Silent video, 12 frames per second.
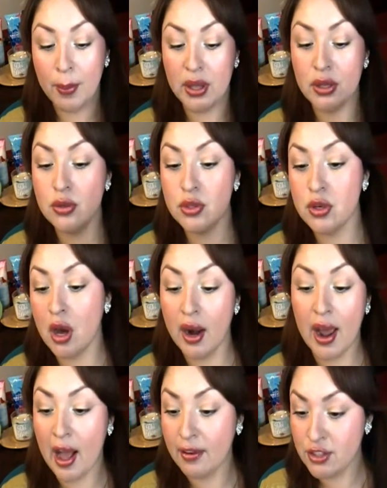but you do
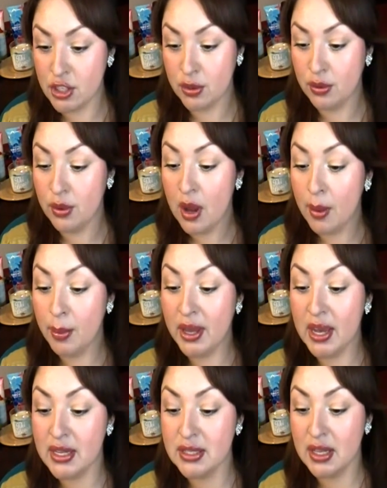not have to
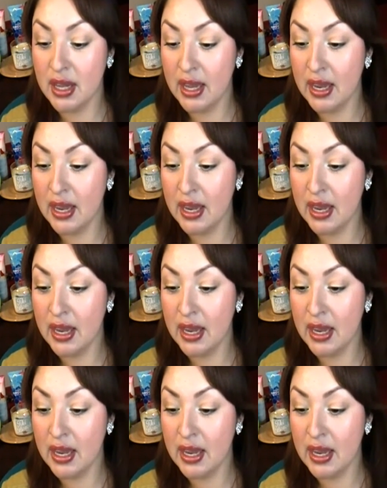because